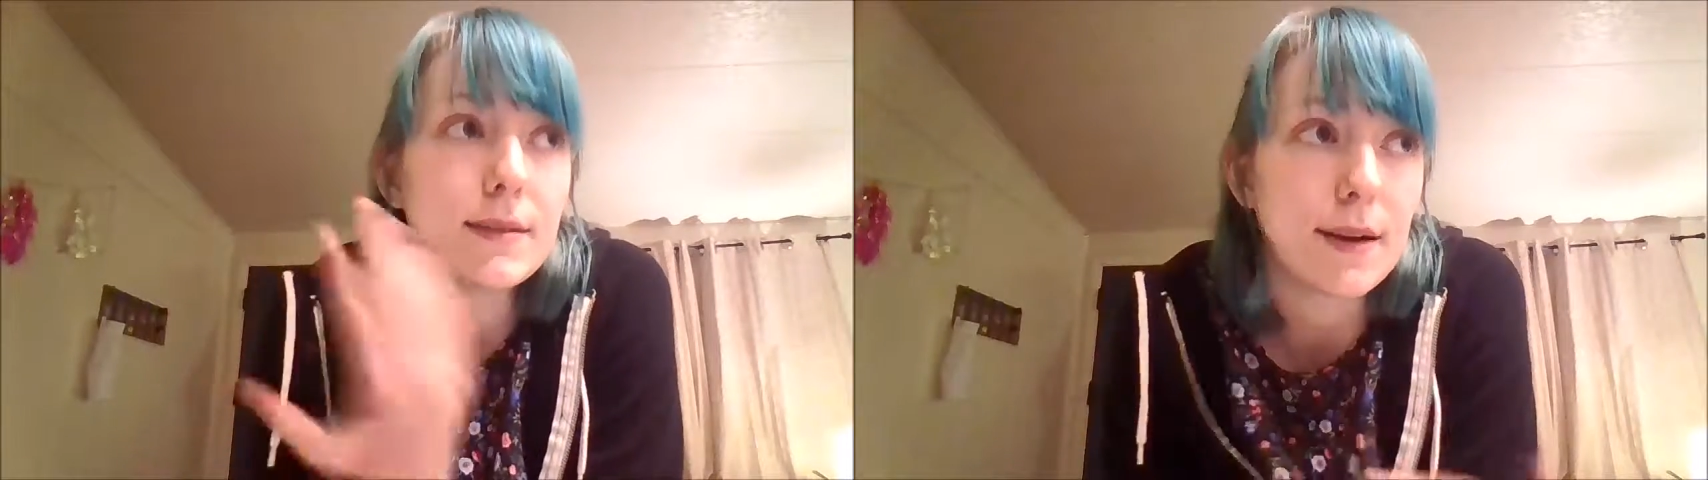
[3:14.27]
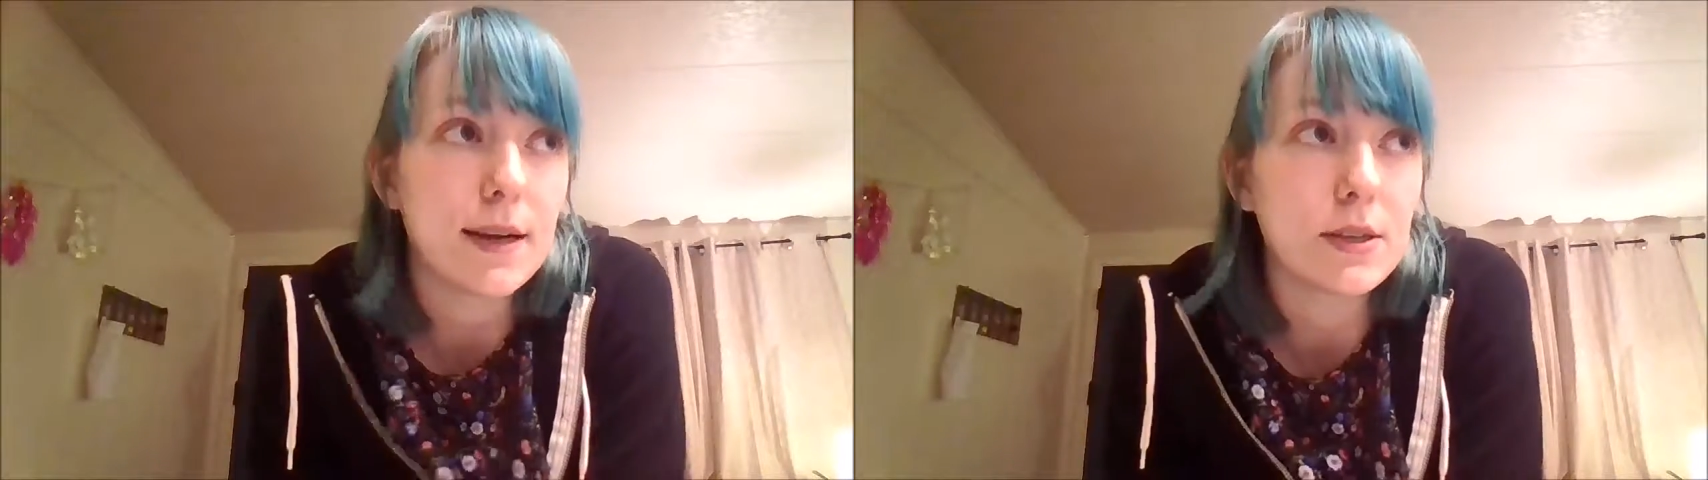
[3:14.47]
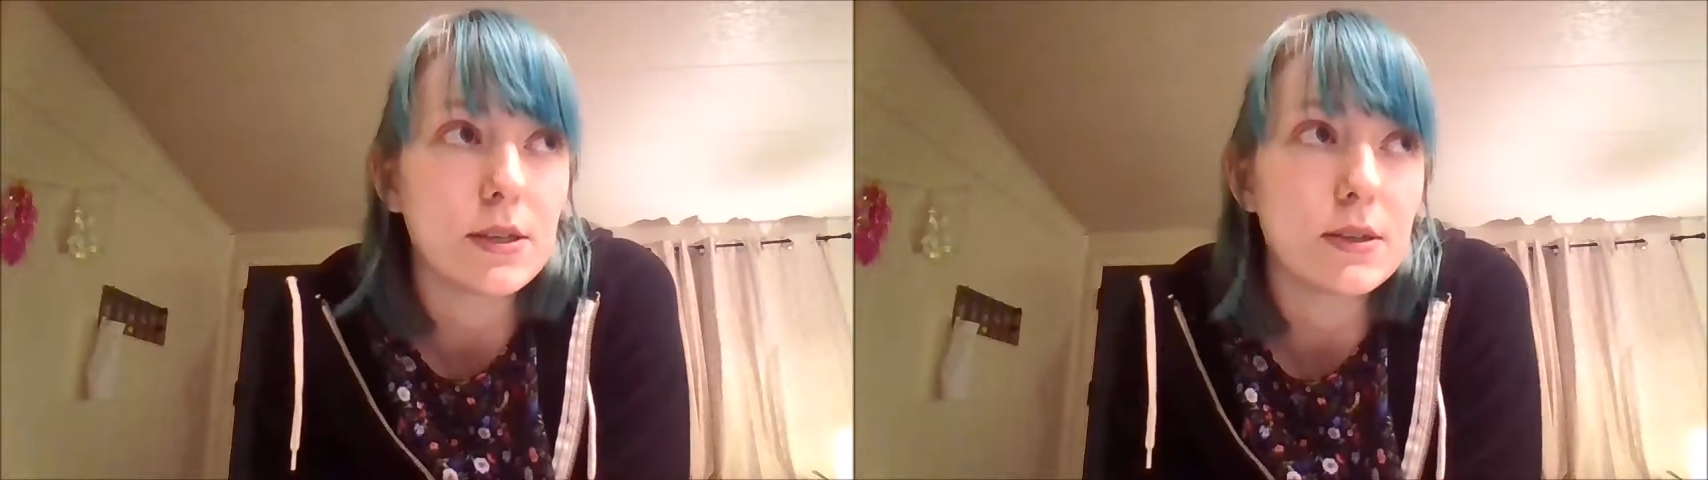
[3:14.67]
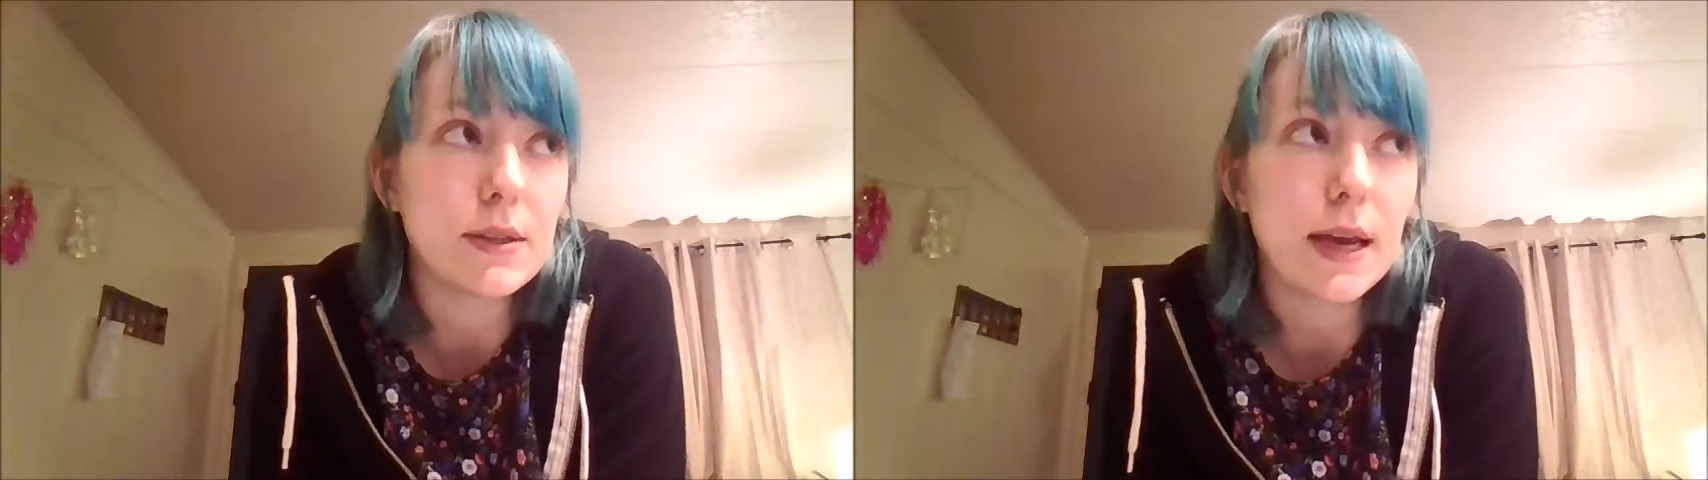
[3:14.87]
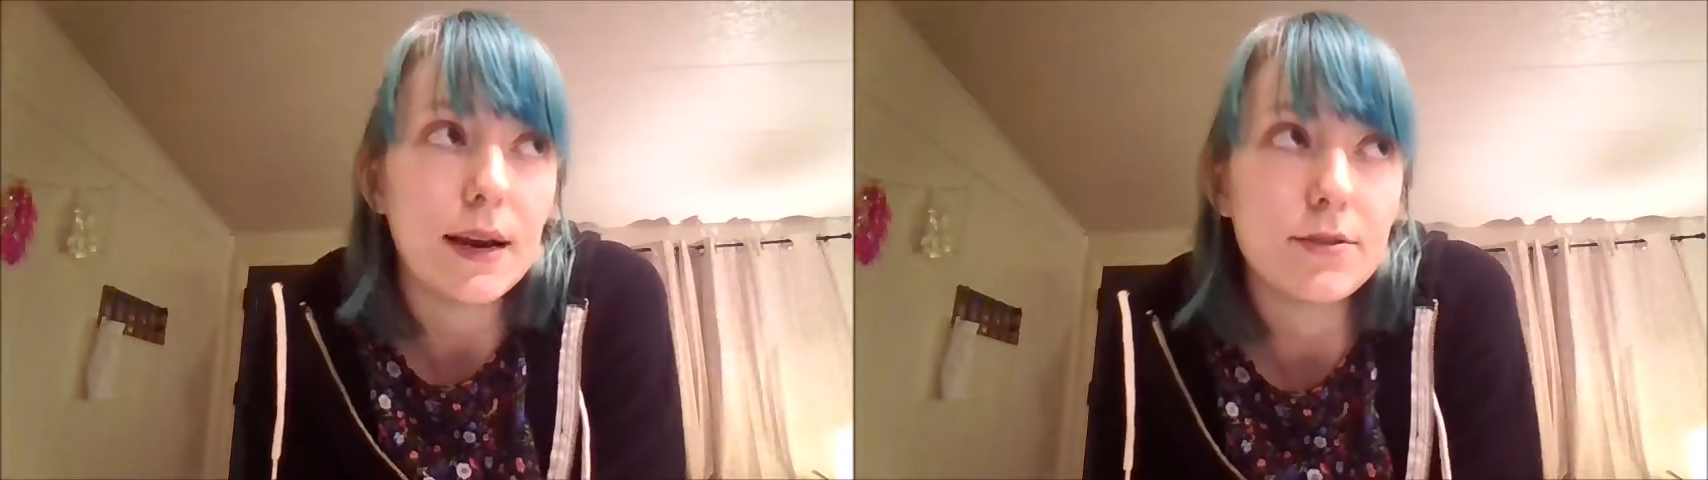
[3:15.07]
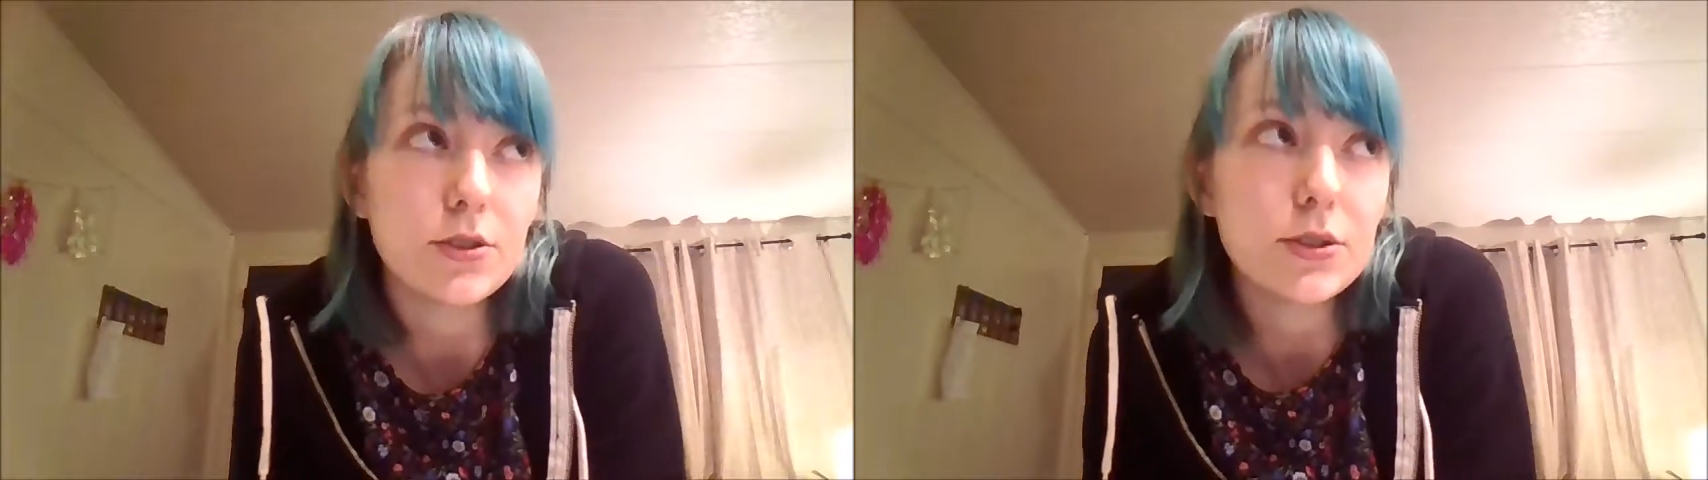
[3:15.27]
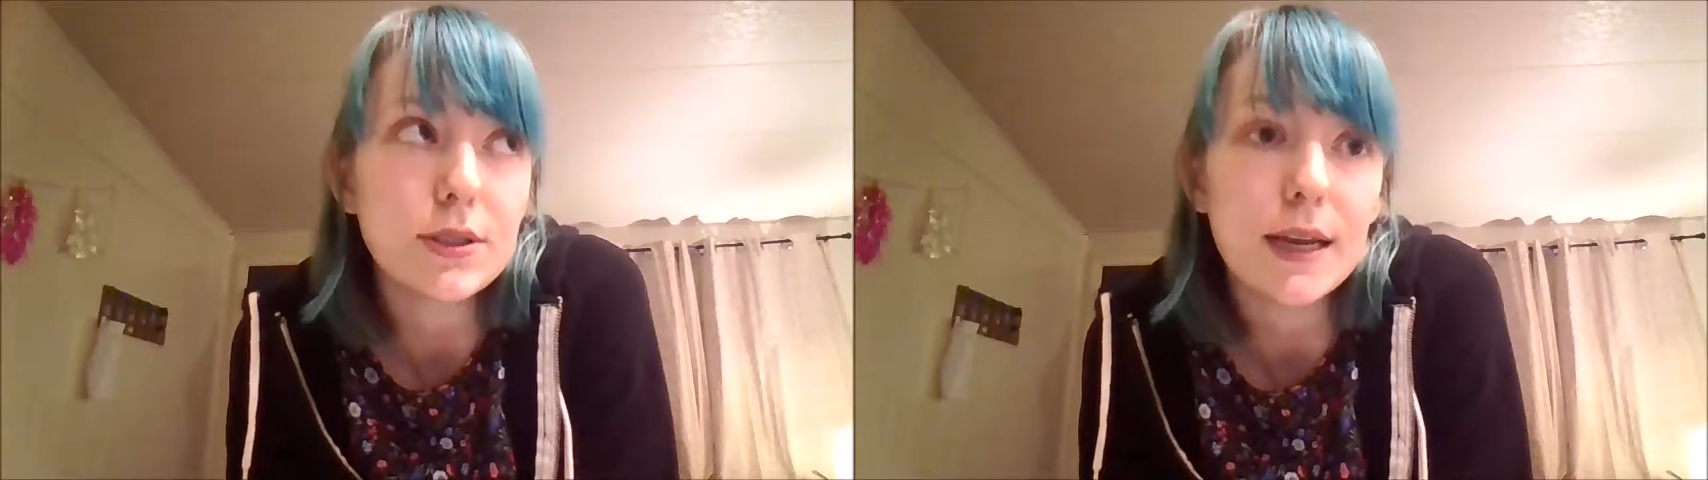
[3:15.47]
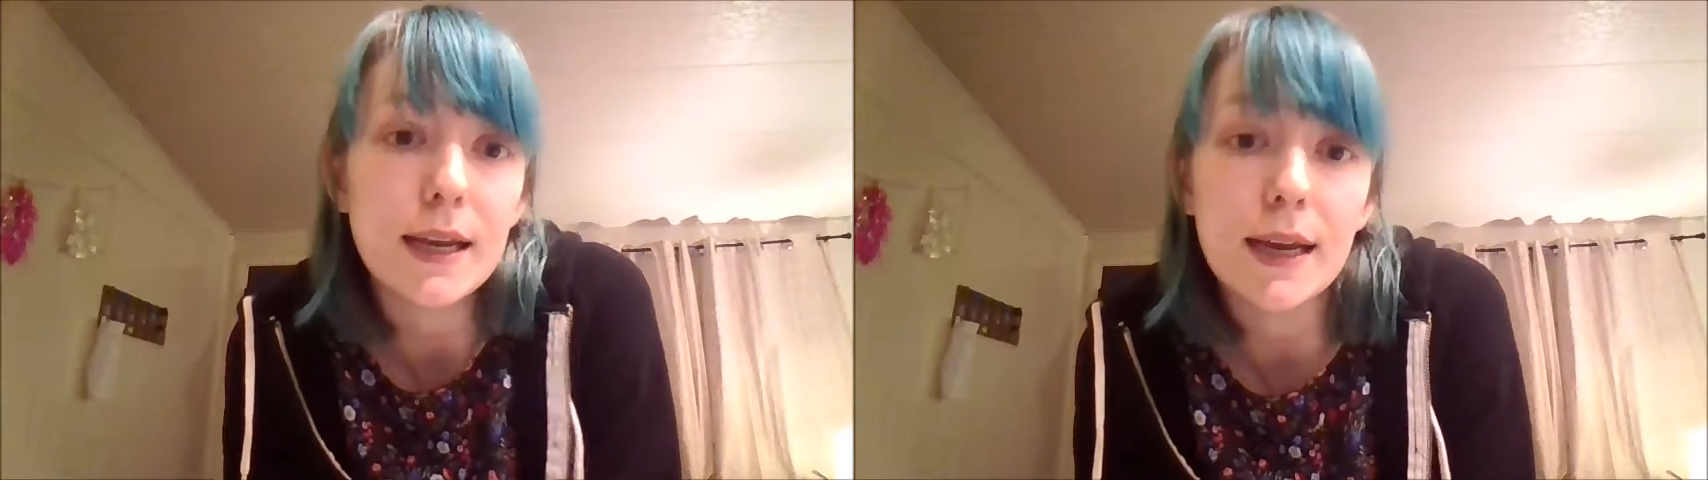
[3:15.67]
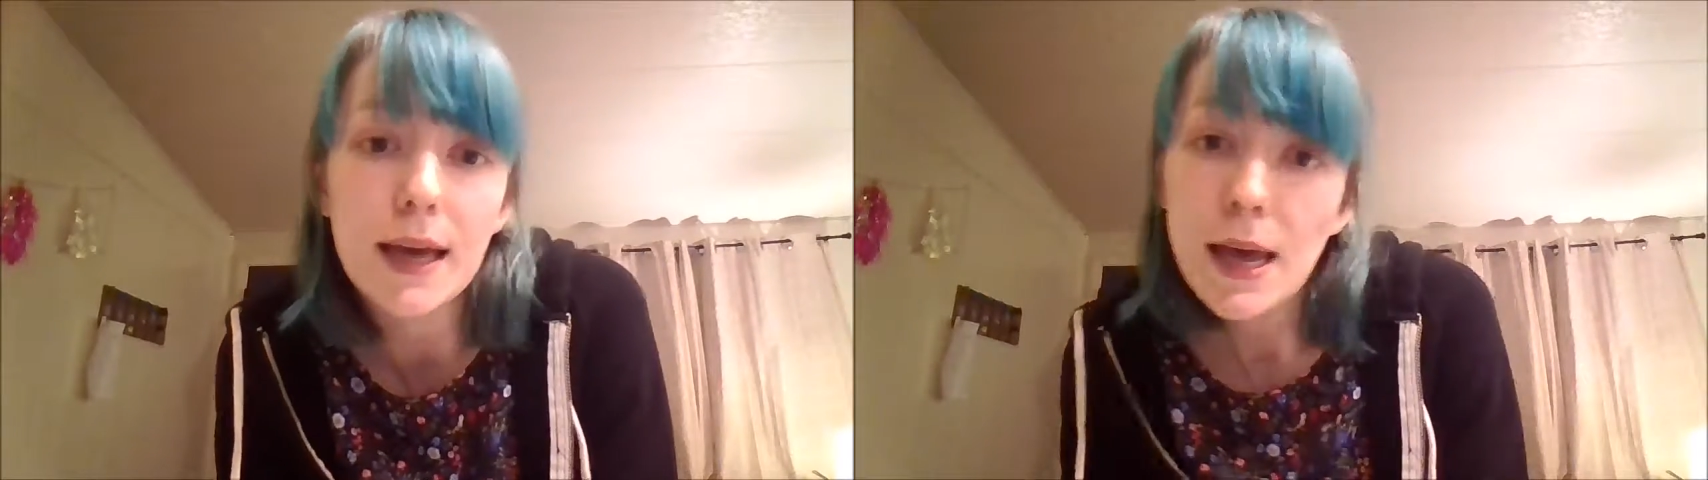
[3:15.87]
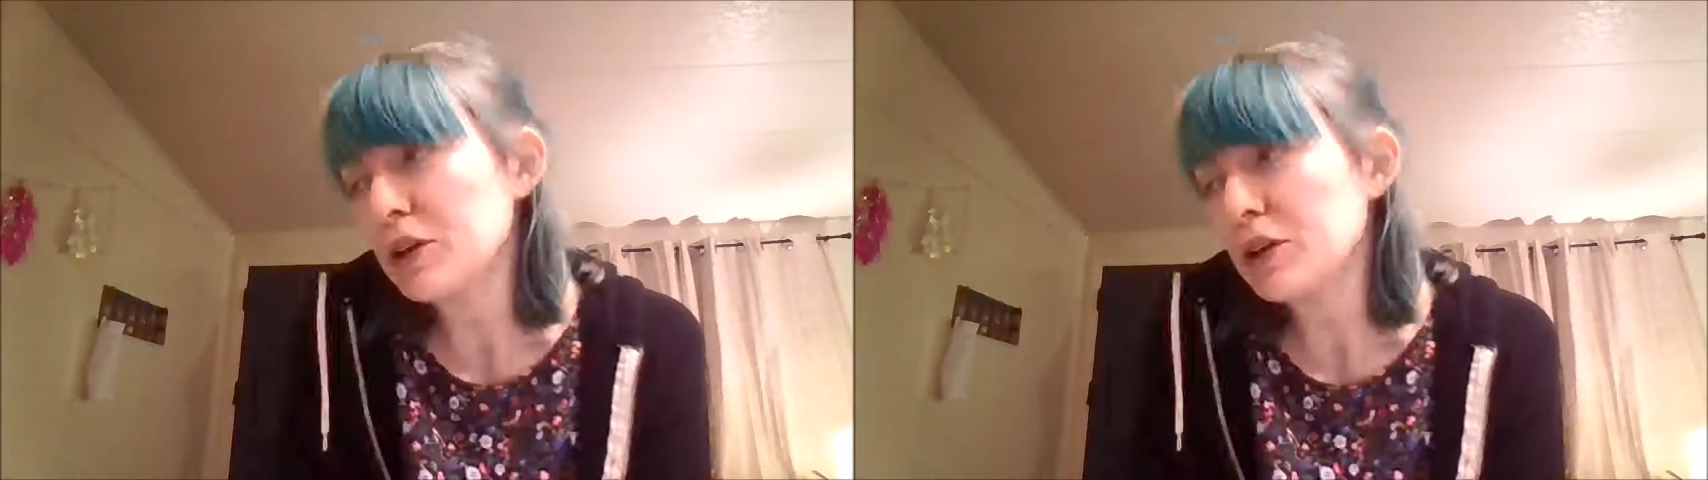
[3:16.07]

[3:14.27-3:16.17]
Don't actually do that. I was just kidding.